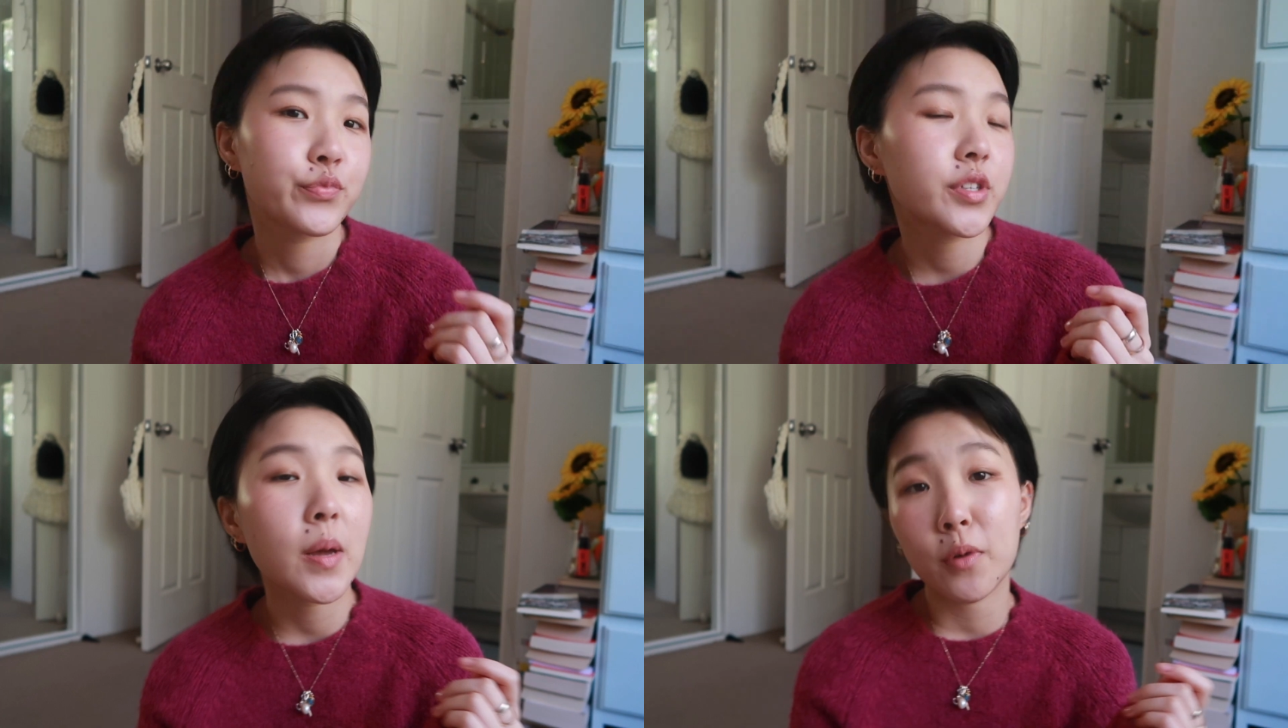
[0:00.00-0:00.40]

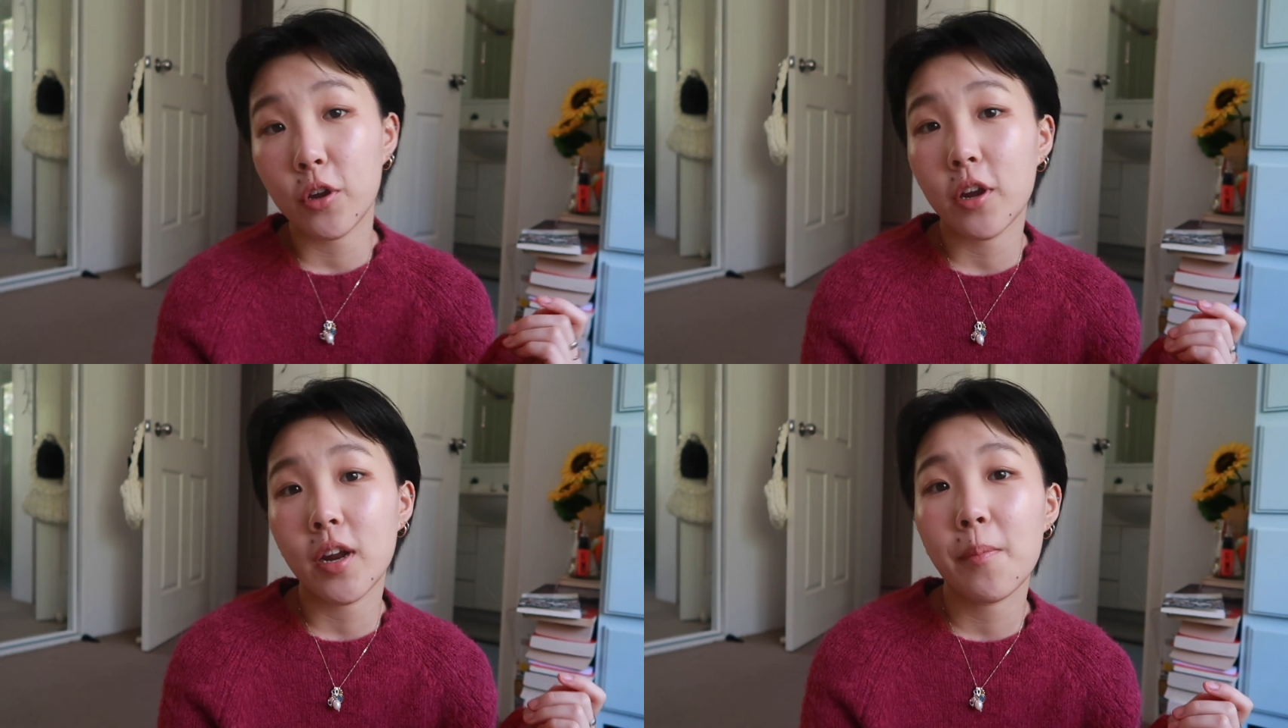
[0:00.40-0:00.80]
Okay, I'm gonna
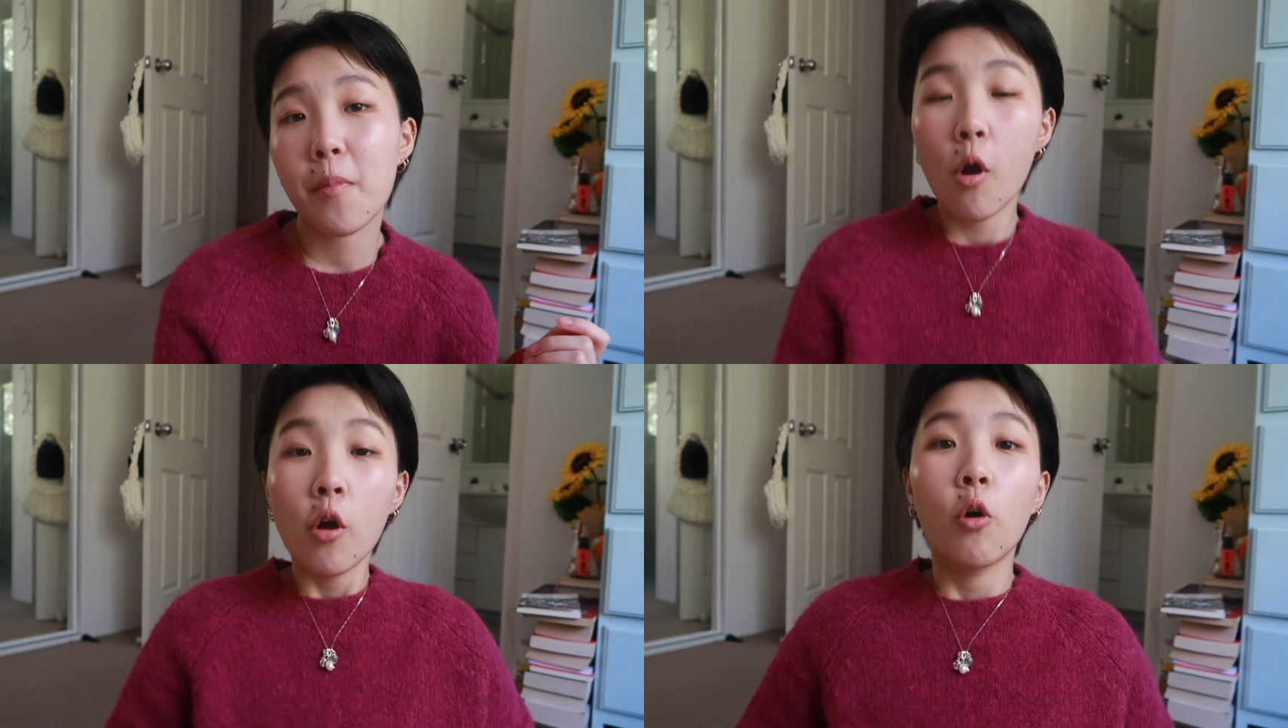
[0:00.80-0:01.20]
go
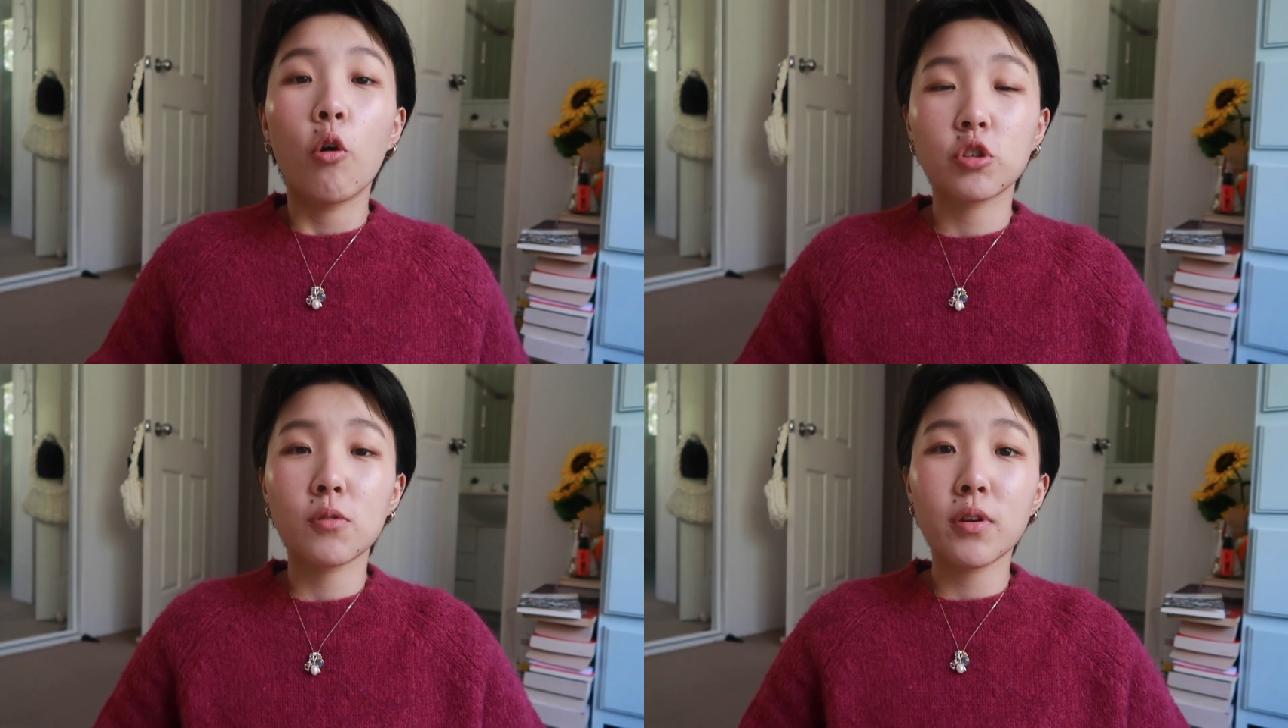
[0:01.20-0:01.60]
now.
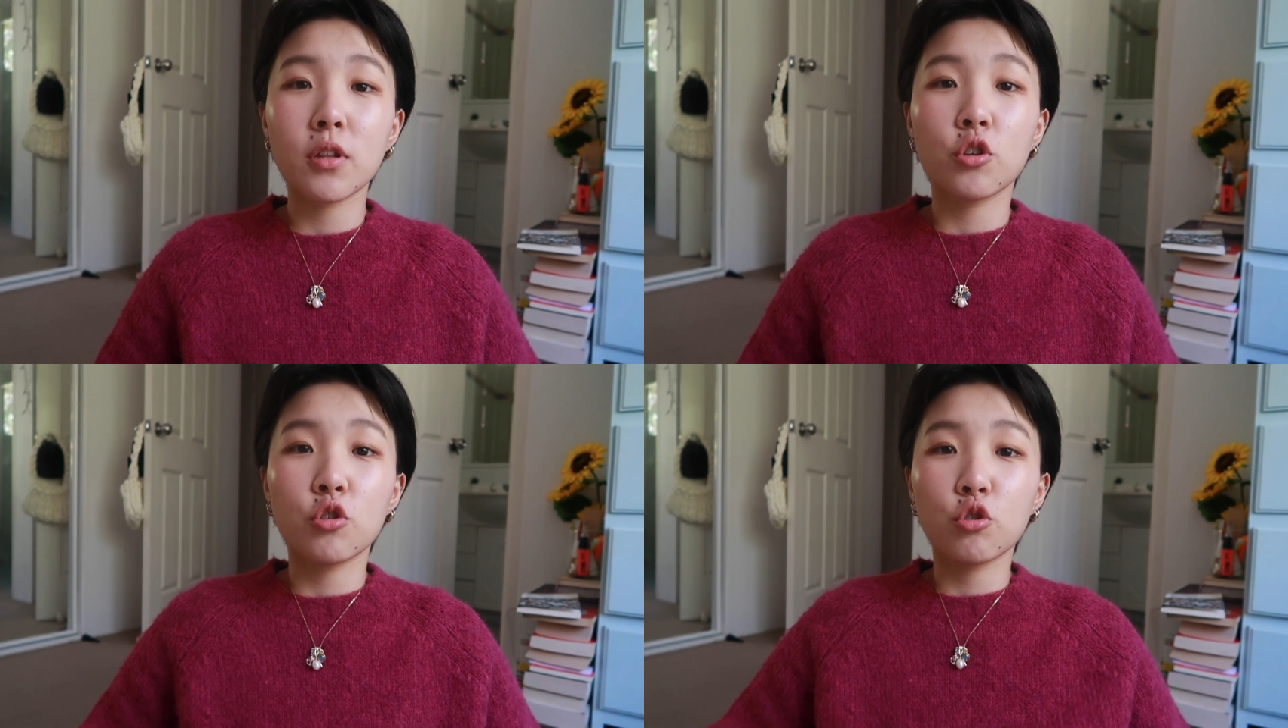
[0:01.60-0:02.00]
Also wearing
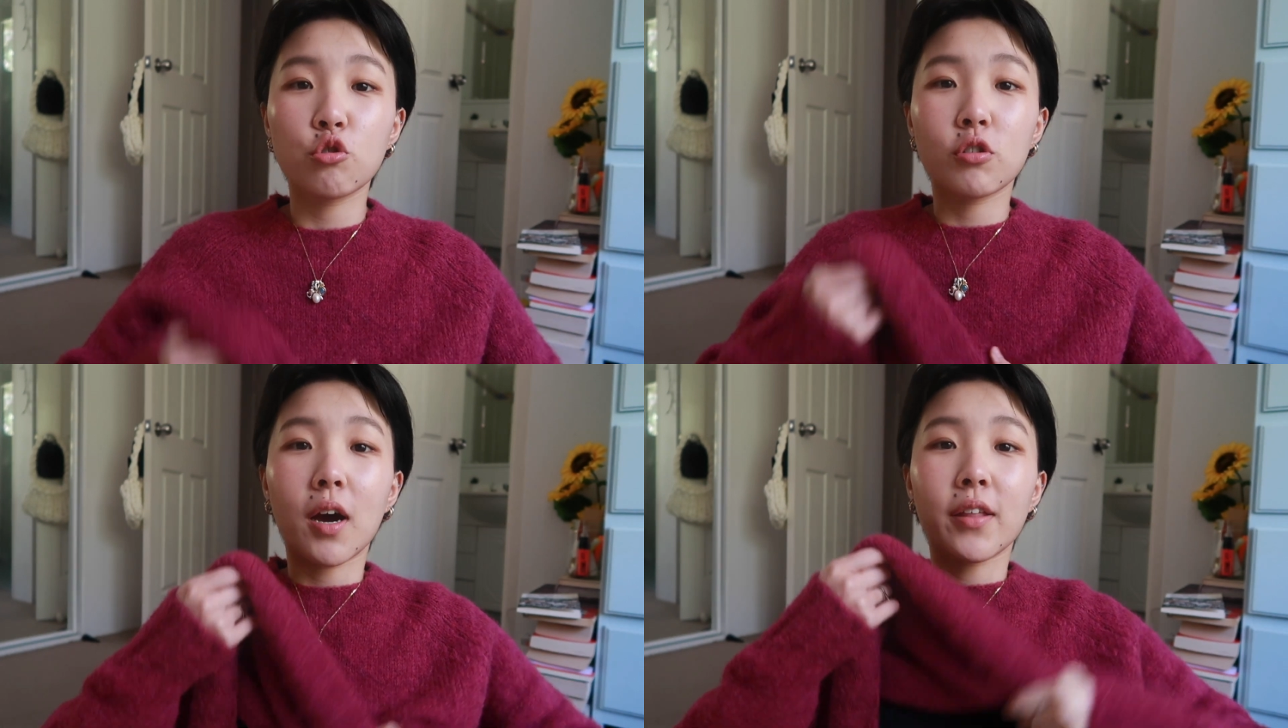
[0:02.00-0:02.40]
the new
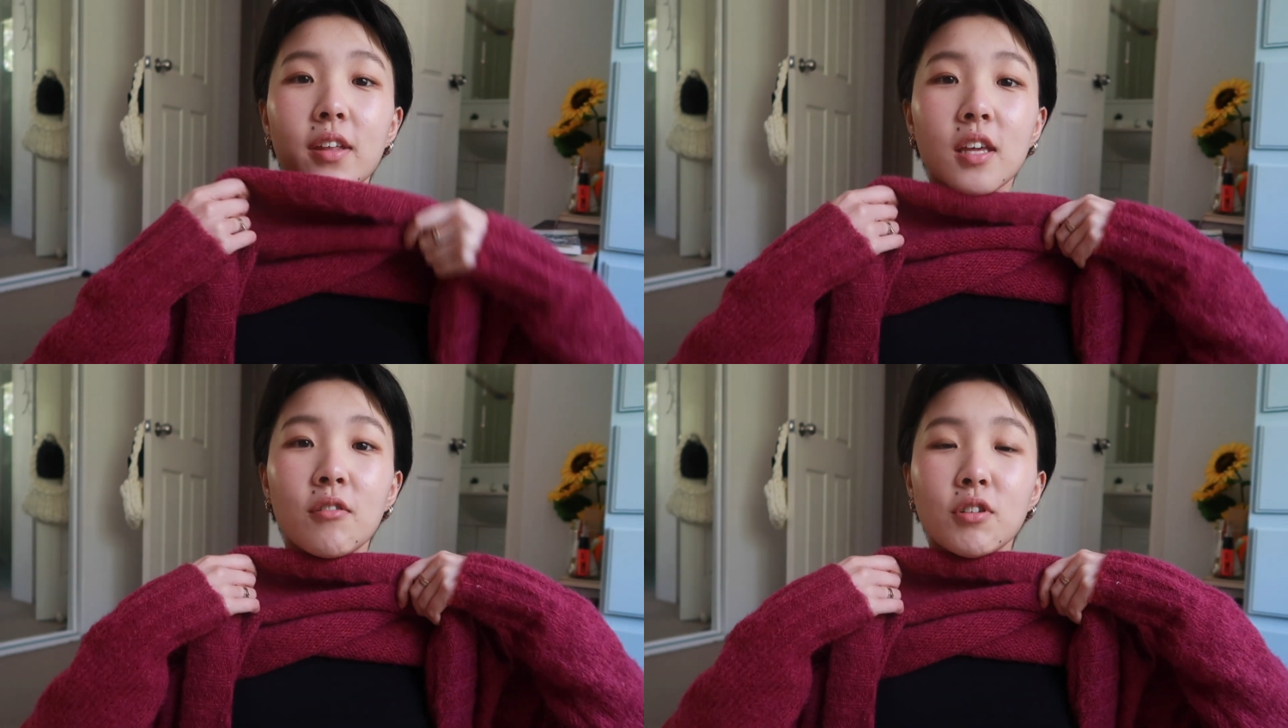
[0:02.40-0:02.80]
Kukai
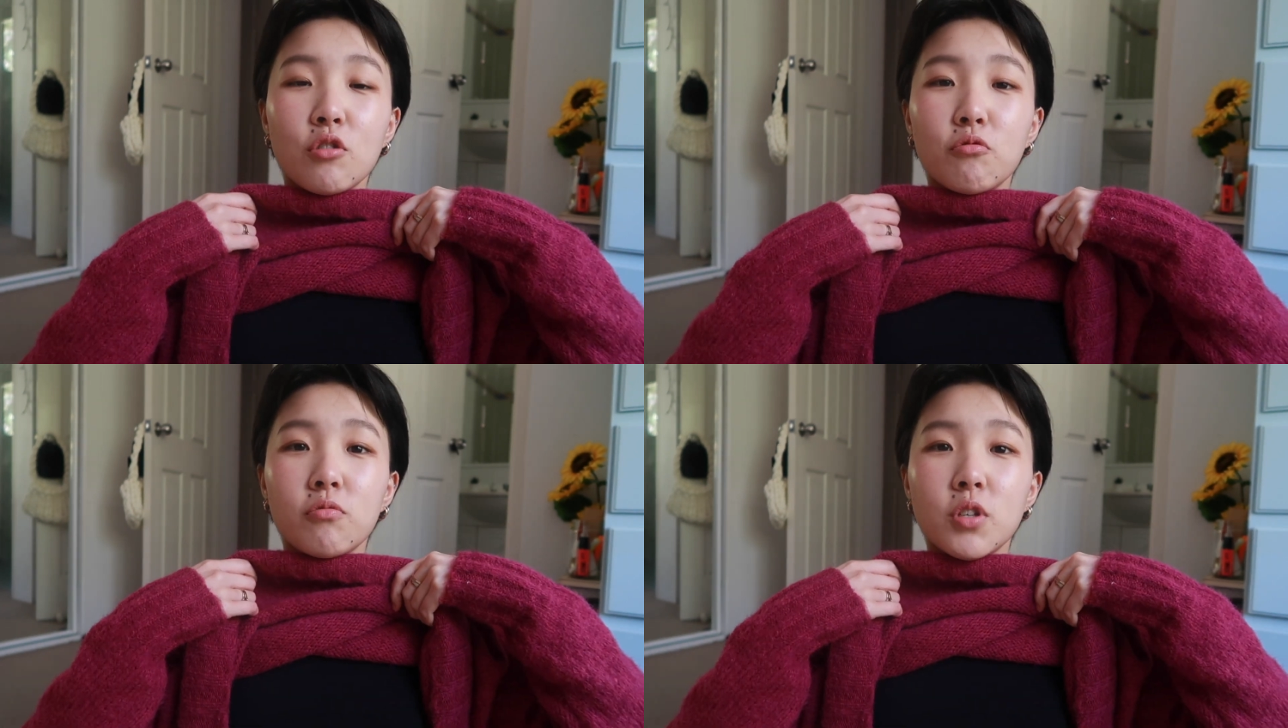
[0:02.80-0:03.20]
thingy, which
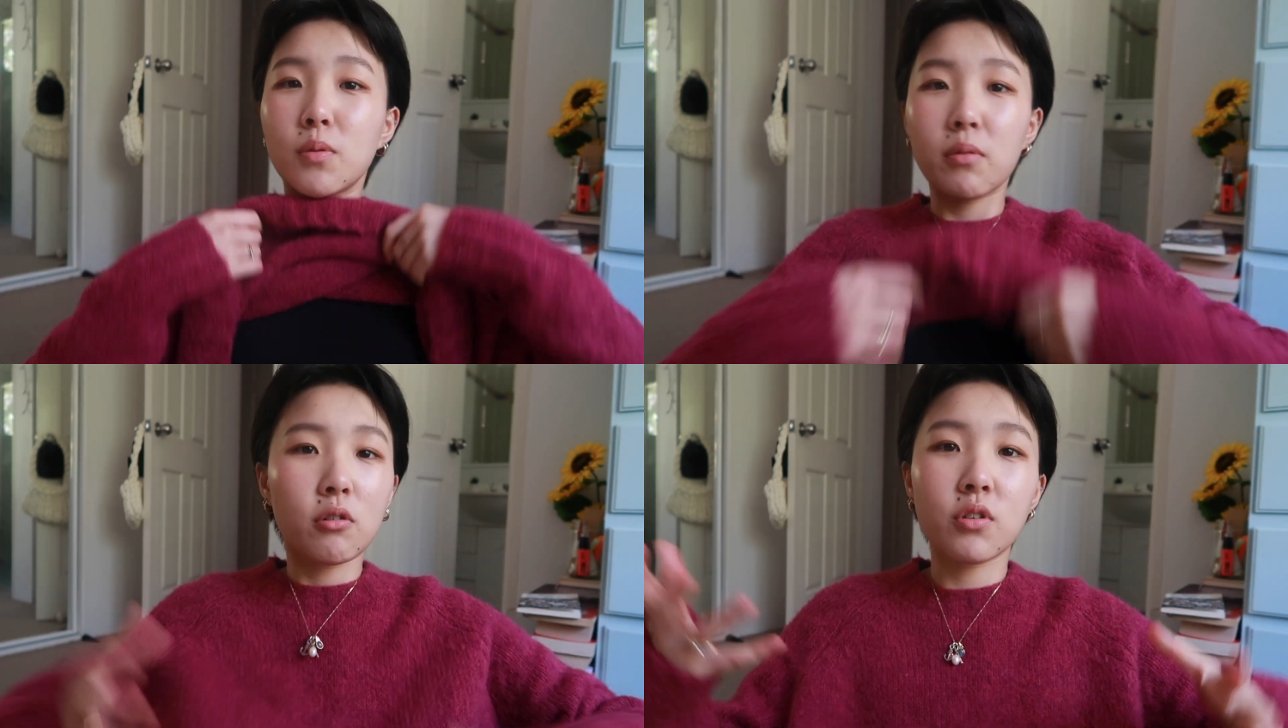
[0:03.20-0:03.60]
you
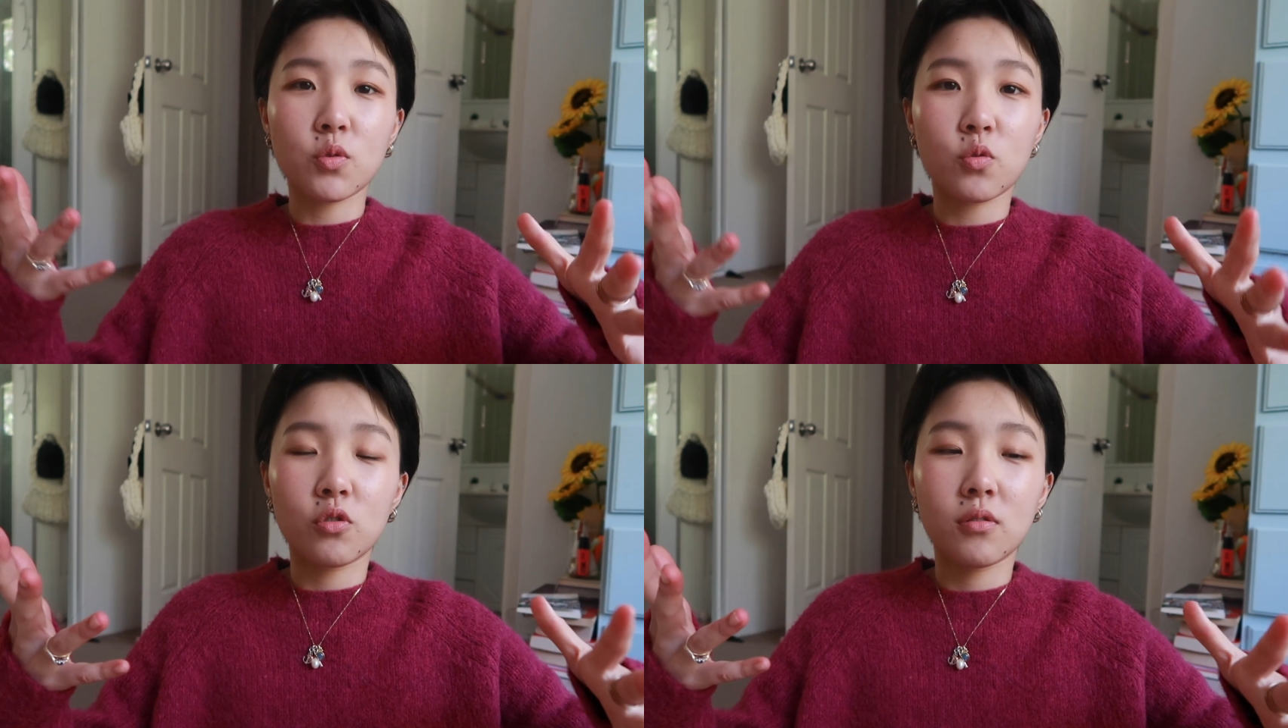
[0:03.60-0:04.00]
probably already
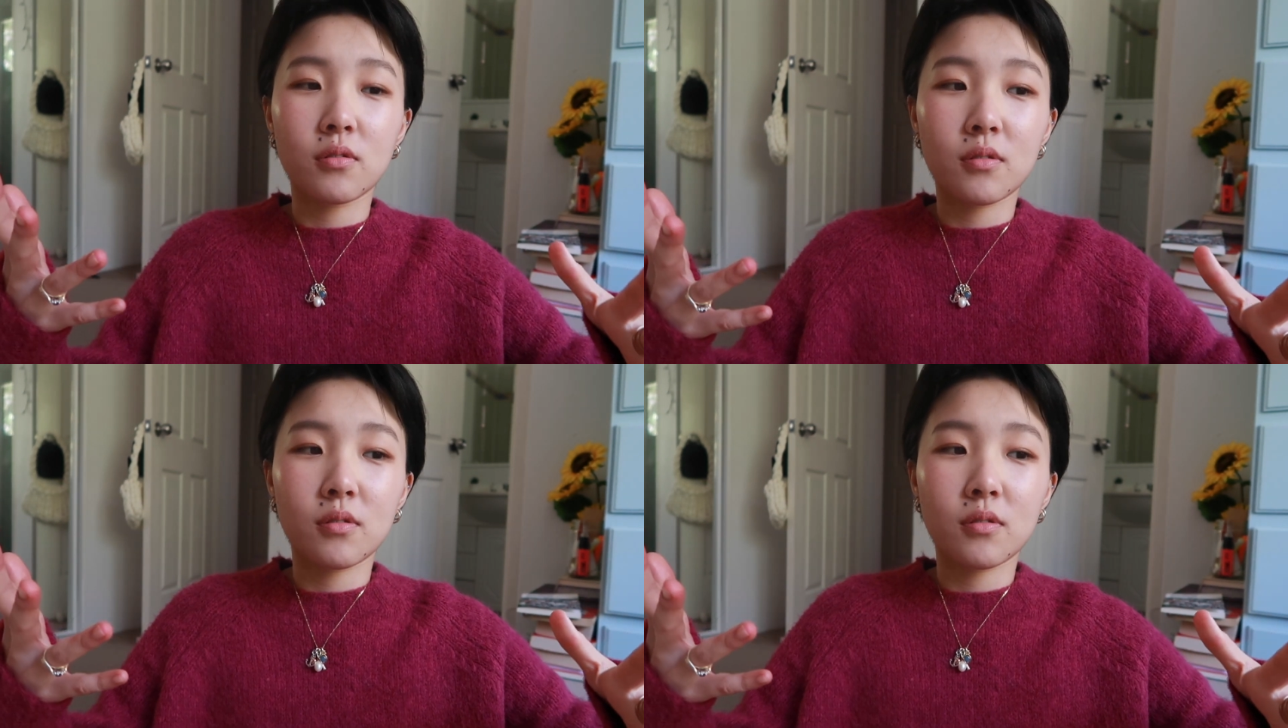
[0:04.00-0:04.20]
saw